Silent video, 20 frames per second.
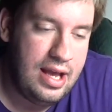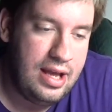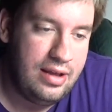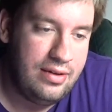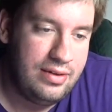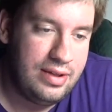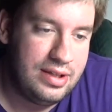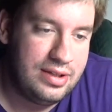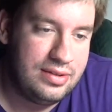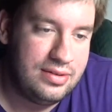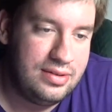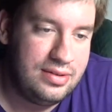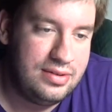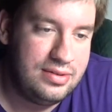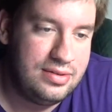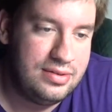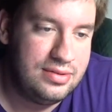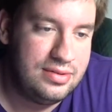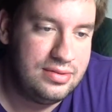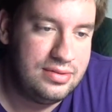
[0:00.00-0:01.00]
Well,
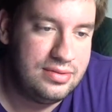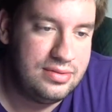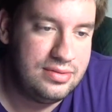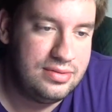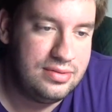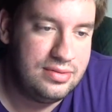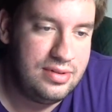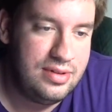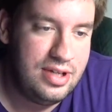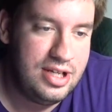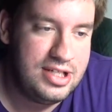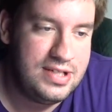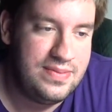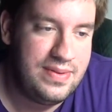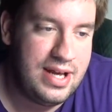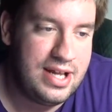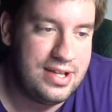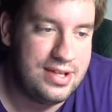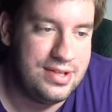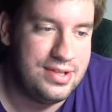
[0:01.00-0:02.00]
it
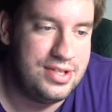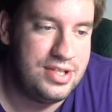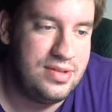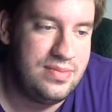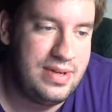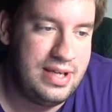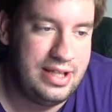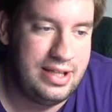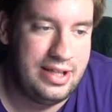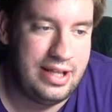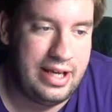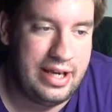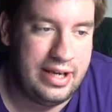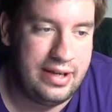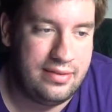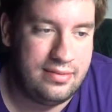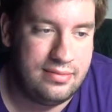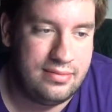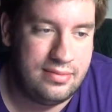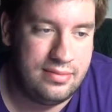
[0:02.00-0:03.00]
depends. You mean, like,
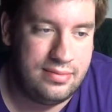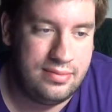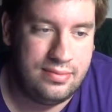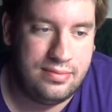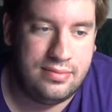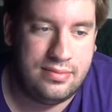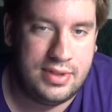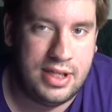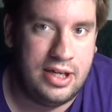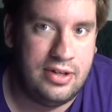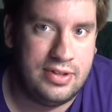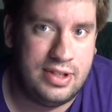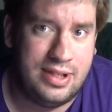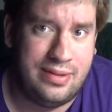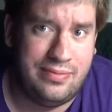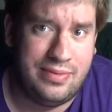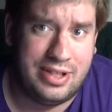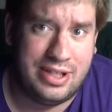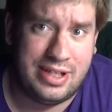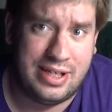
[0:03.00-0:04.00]
count
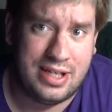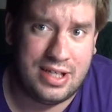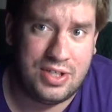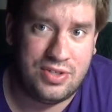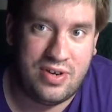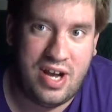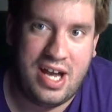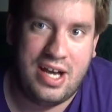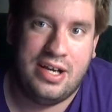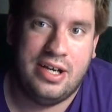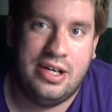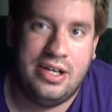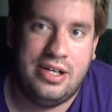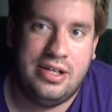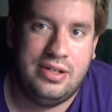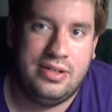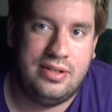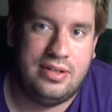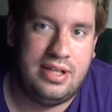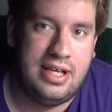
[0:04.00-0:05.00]
them with, like, a
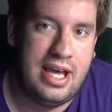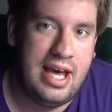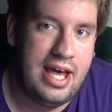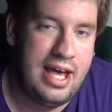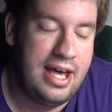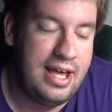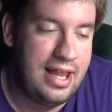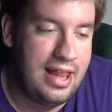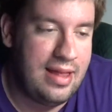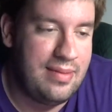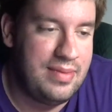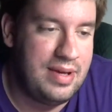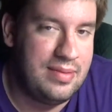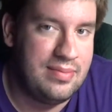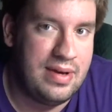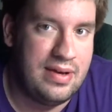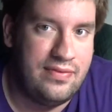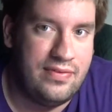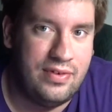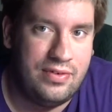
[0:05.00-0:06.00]
tracker? Yeah, I mean,
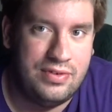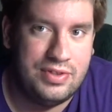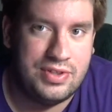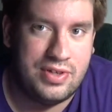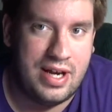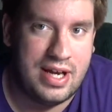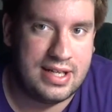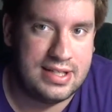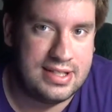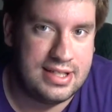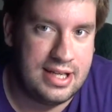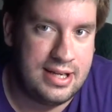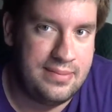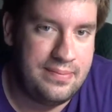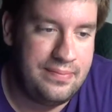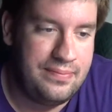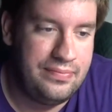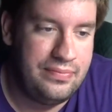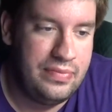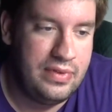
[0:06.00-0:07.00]
my phone tracks them.